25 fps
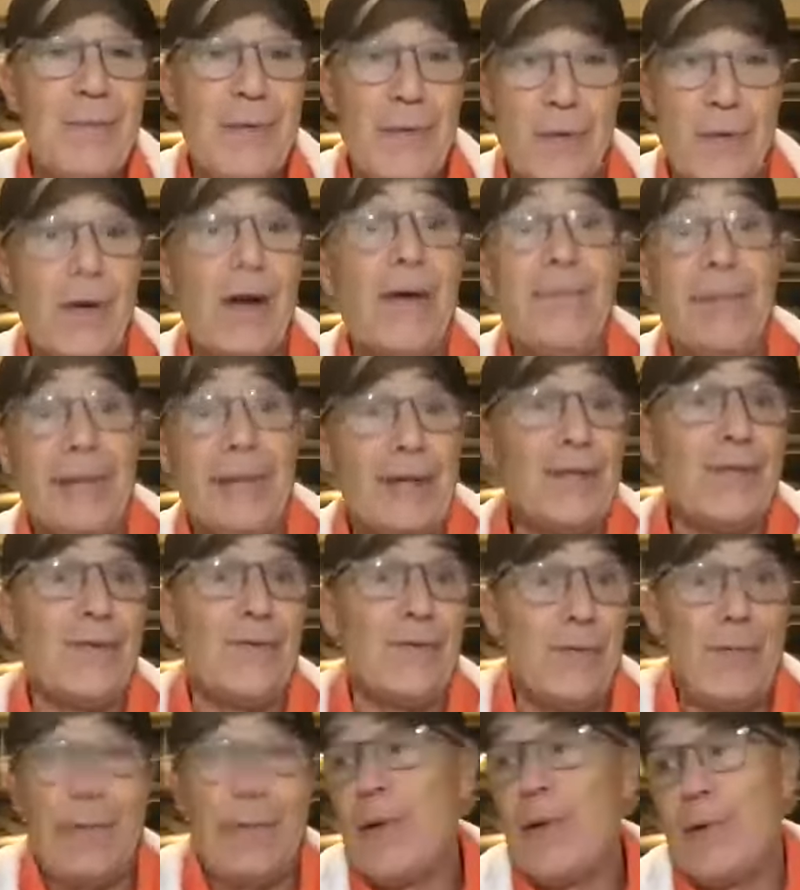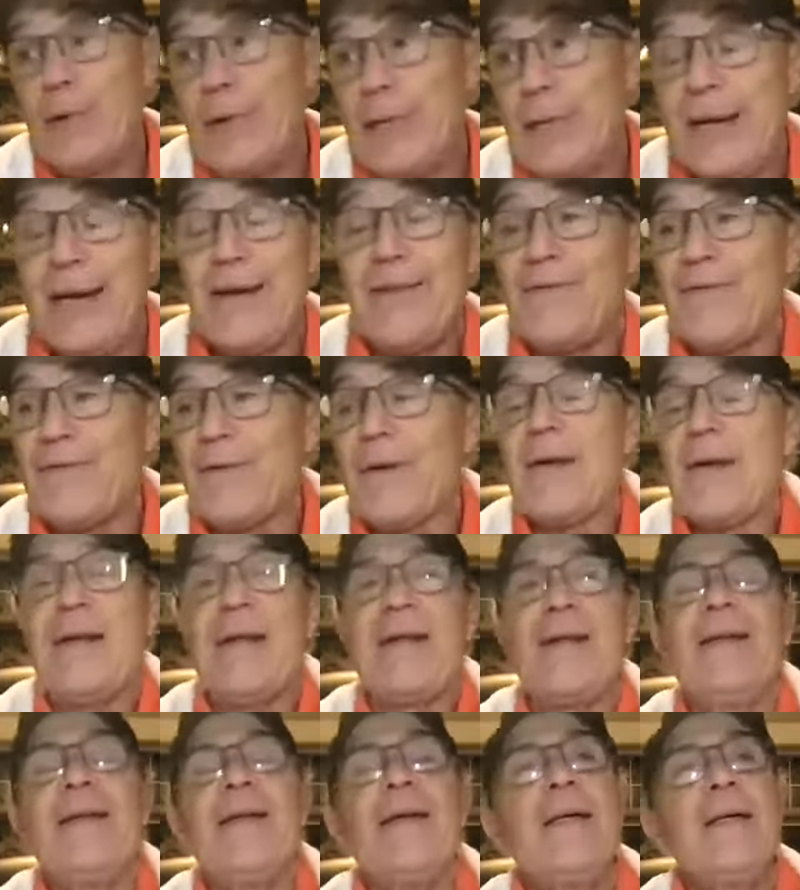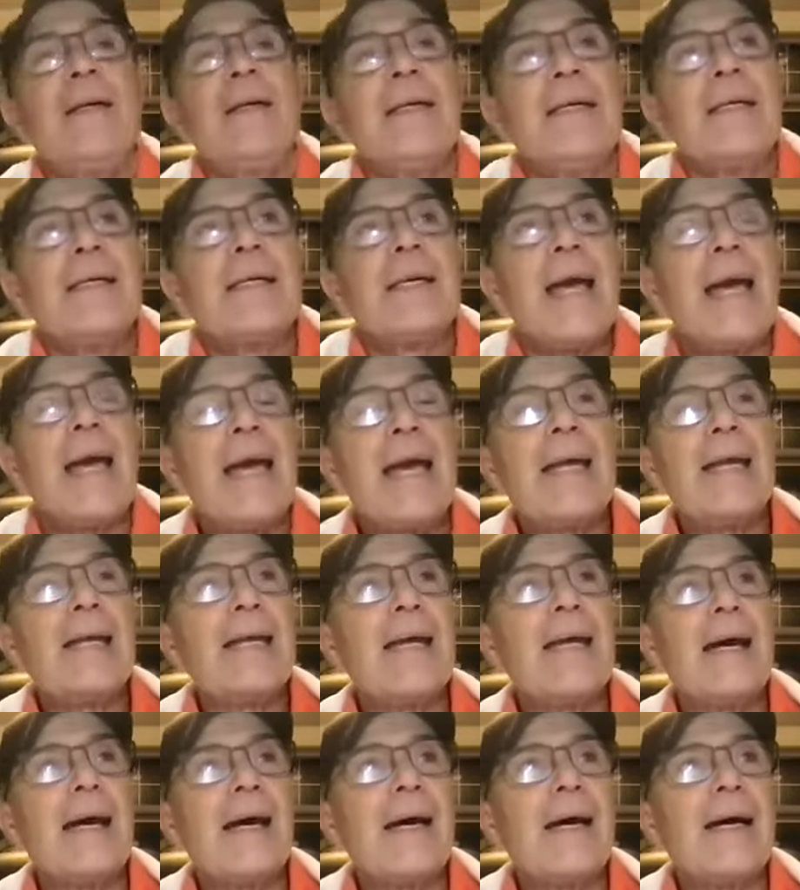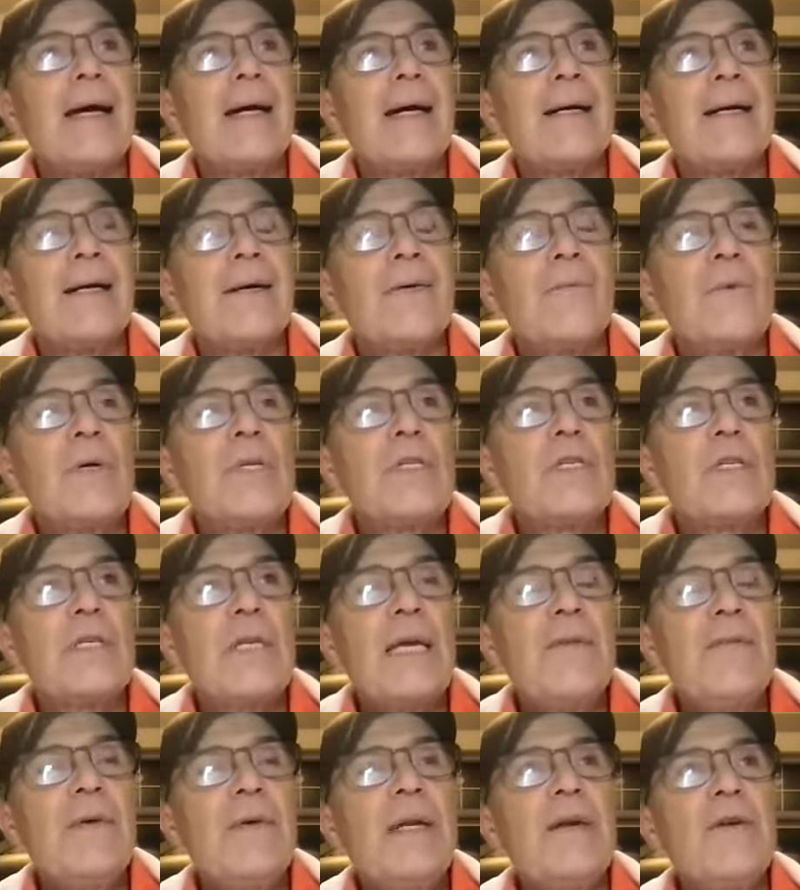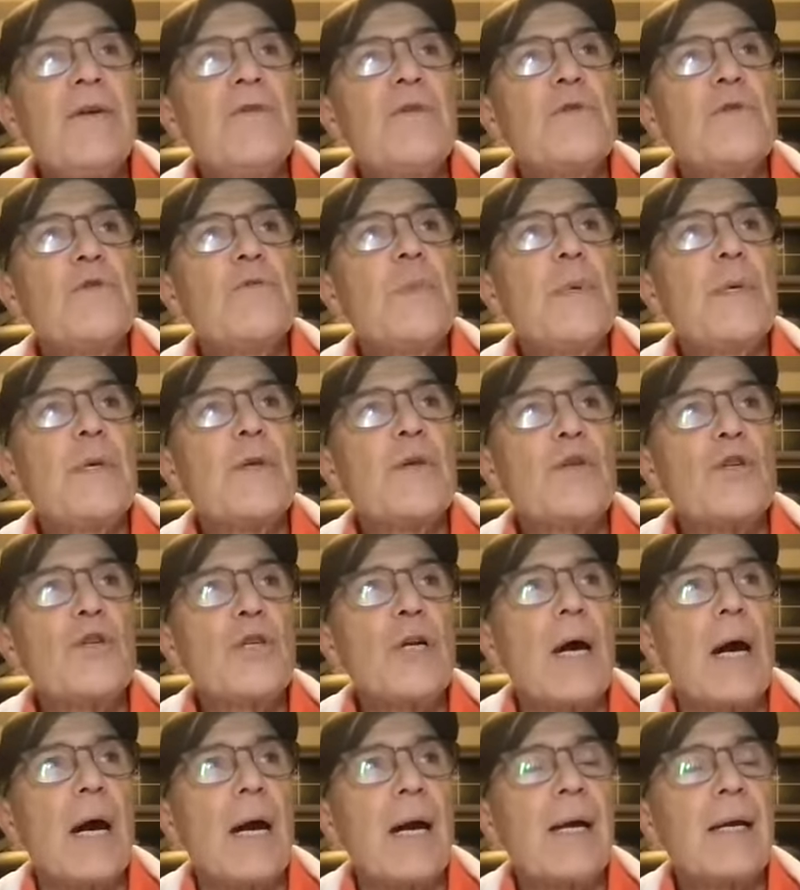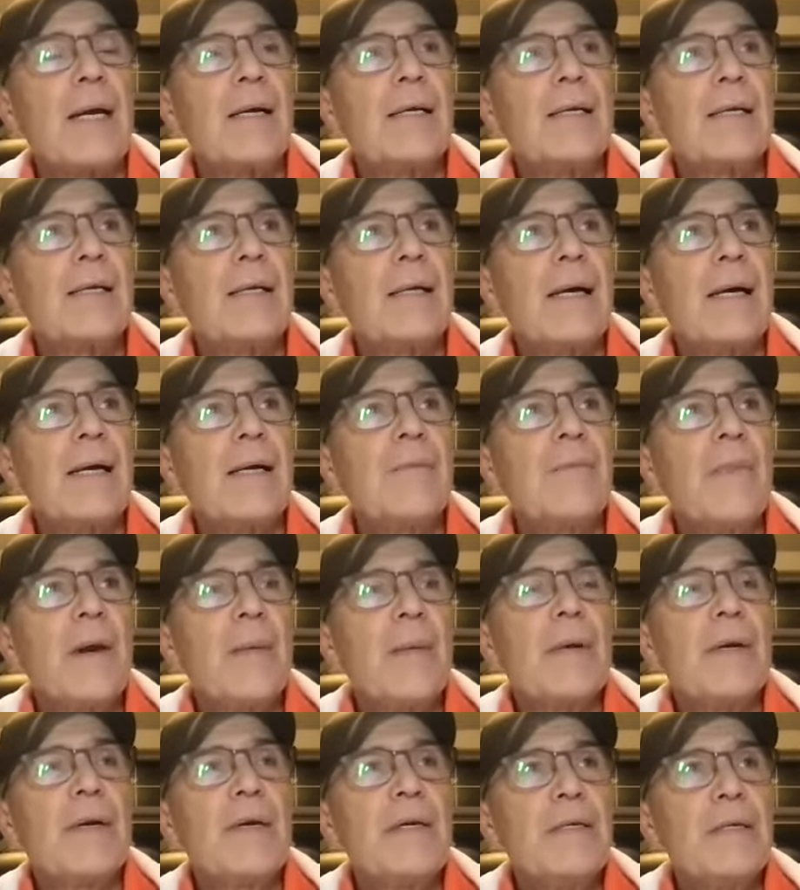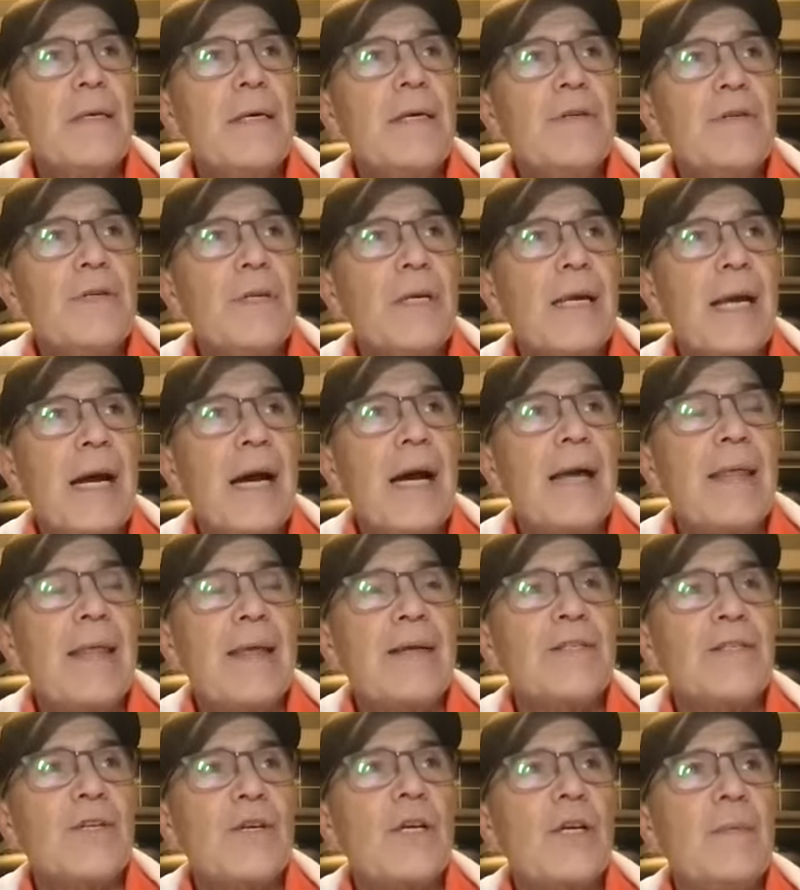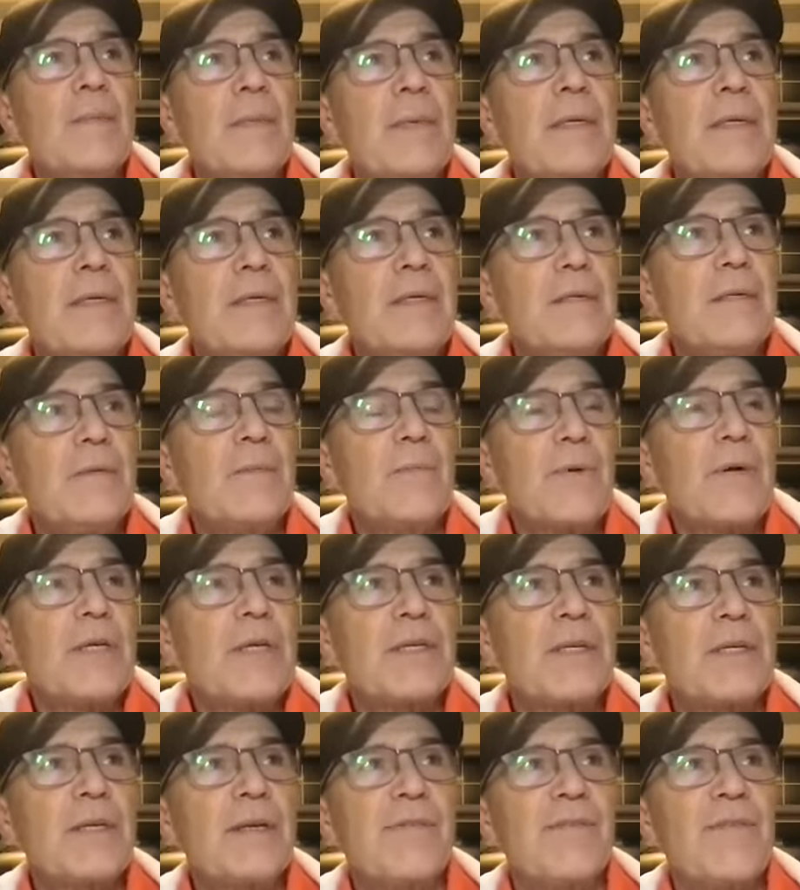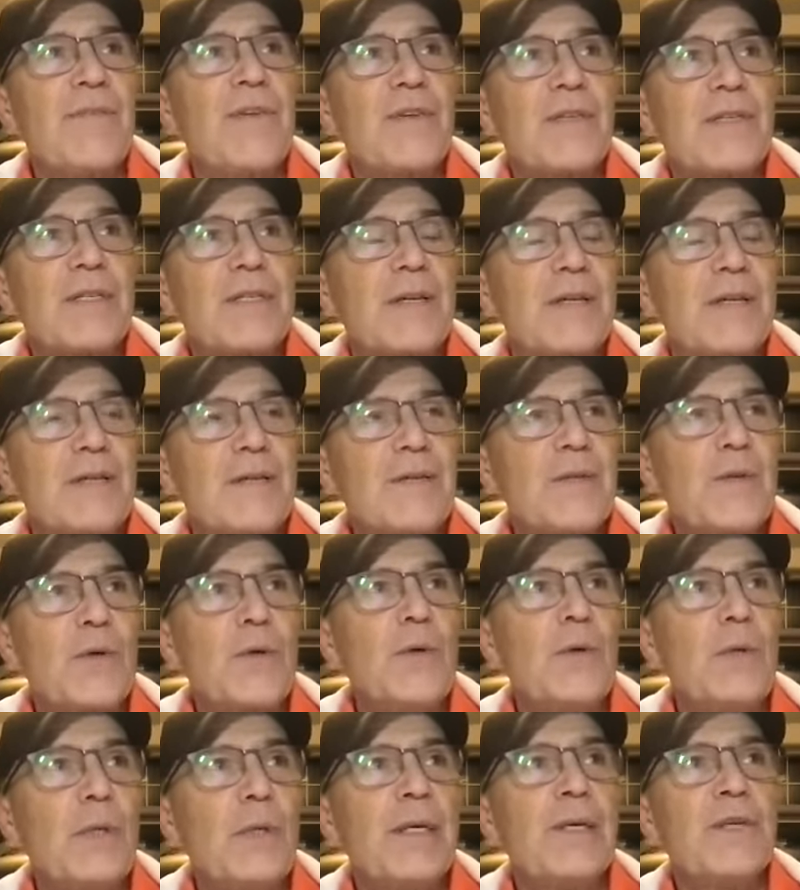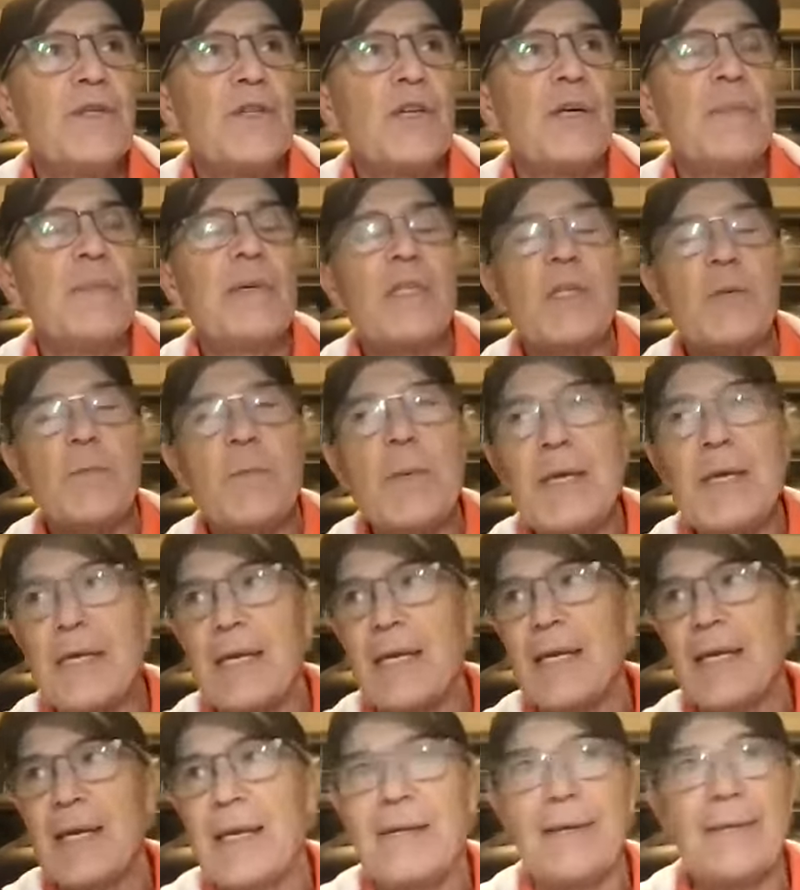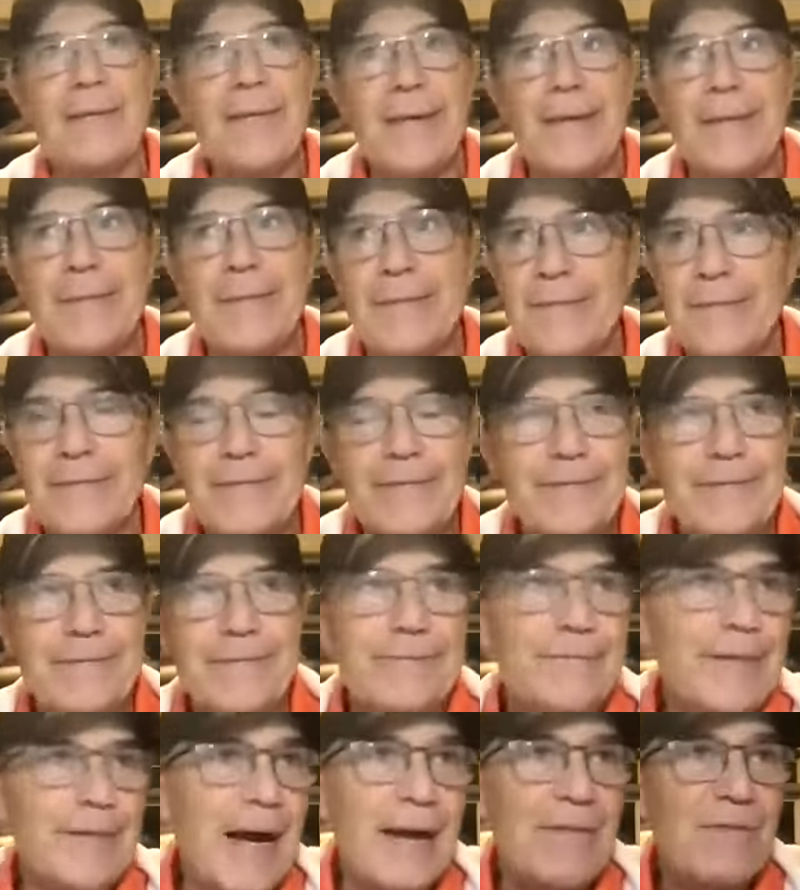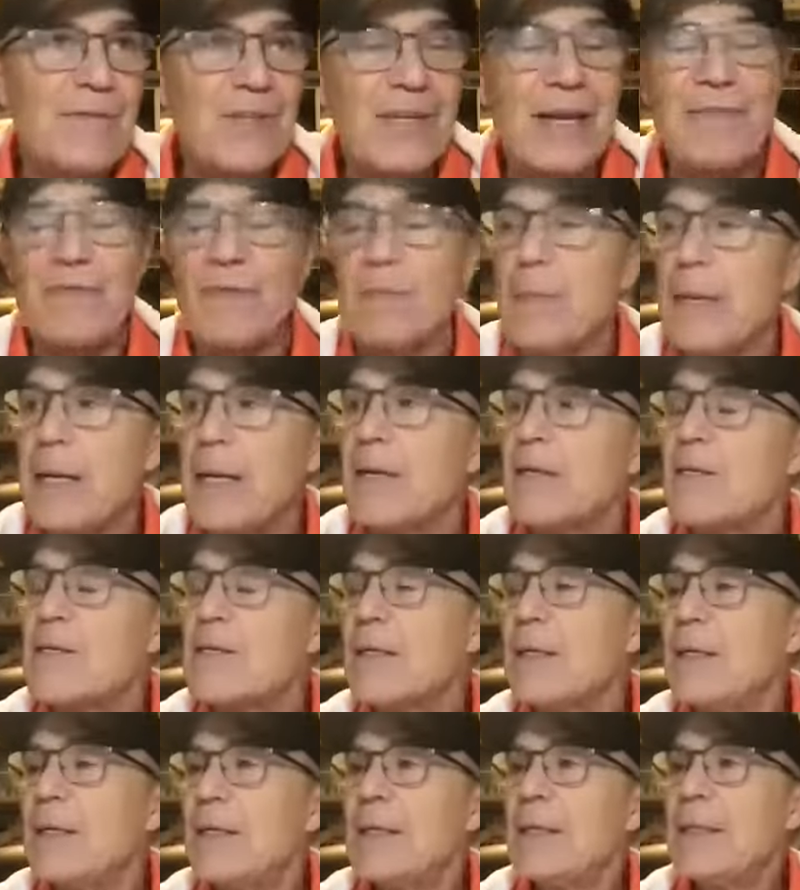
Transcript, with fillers: You know, I've been listening to him my whole life. Right. And, and uh, when Stephen introduced me to Chuck, and remember, here, here's a guy that's going to be president of this school. And he's going to be speaking in, you know, five, seven minutes.